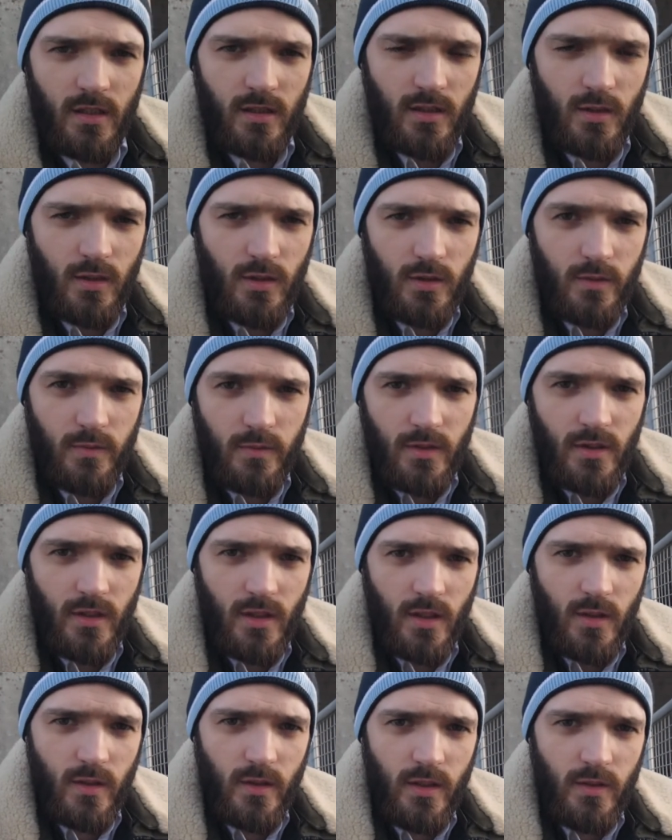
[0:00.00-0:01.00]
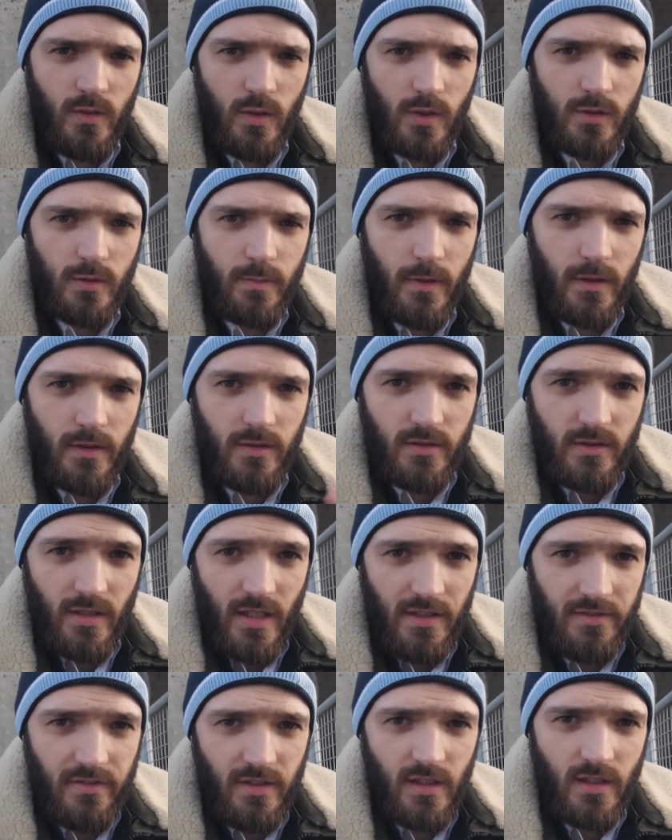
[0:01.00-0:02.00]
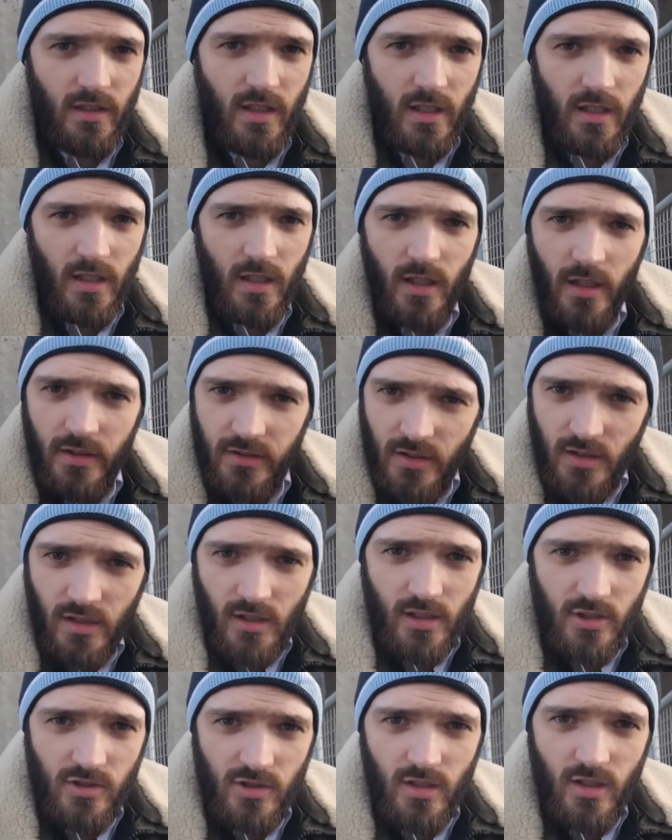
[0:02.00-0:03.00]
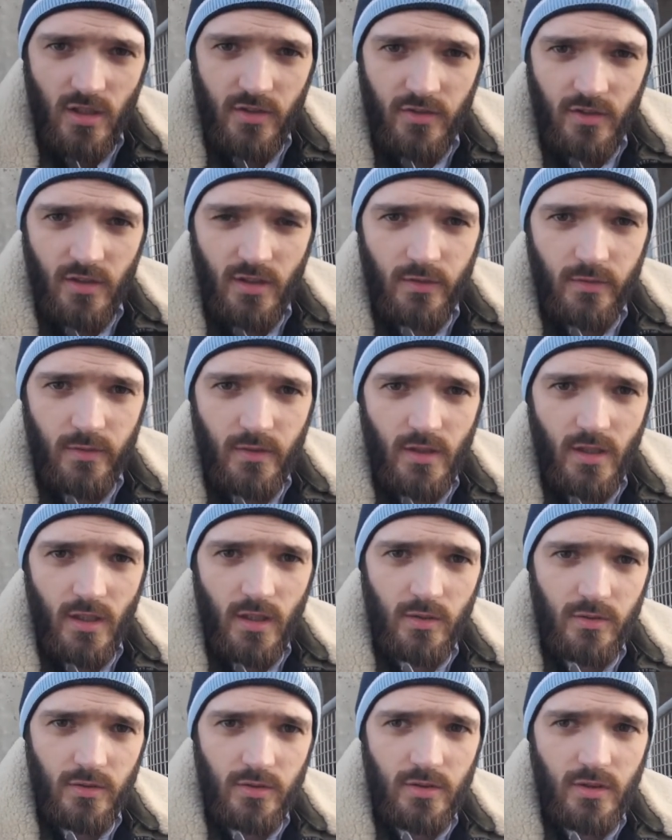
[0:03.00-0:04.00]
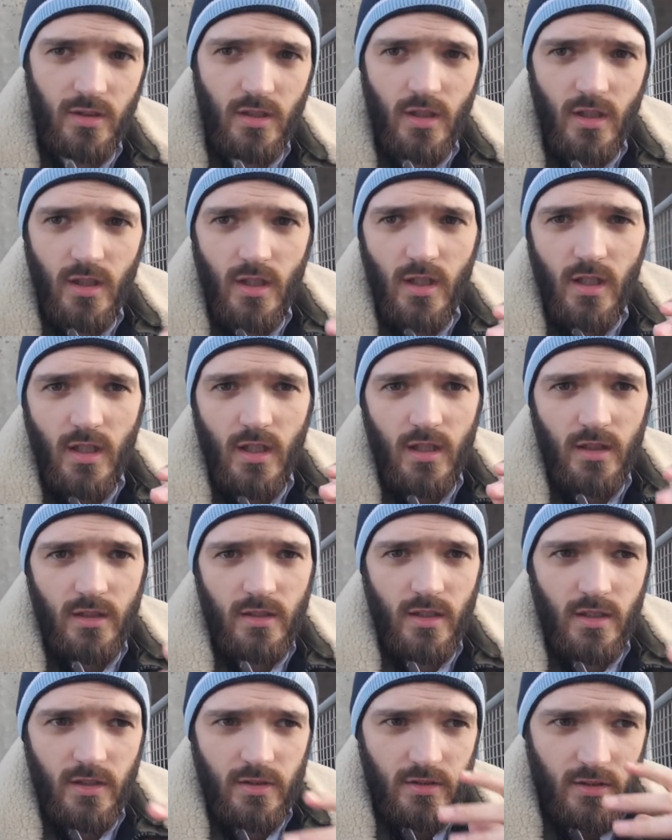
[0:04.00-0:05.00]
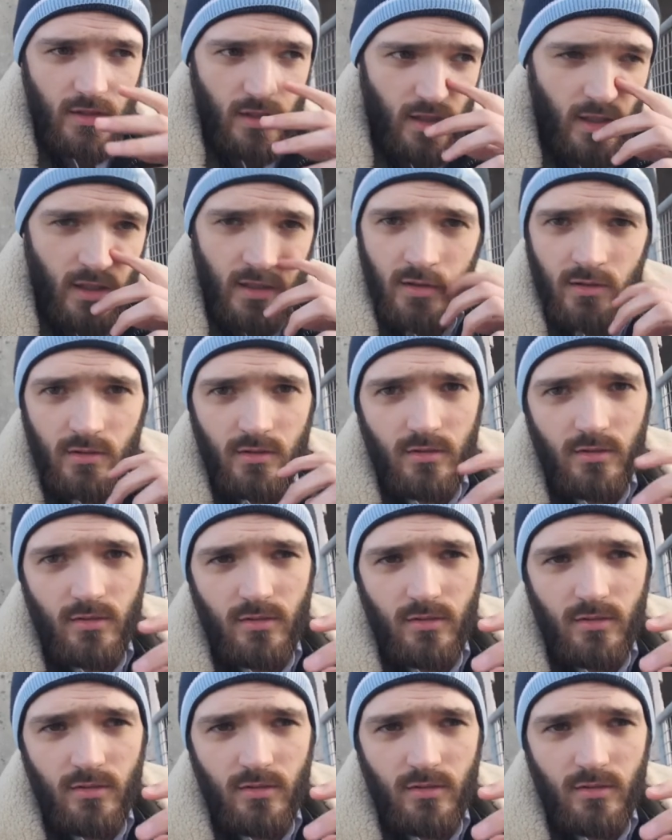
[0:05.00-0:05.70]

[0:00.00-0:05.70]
in Cody's video, he talks about testing, analyzing, and initializing his videos. This can...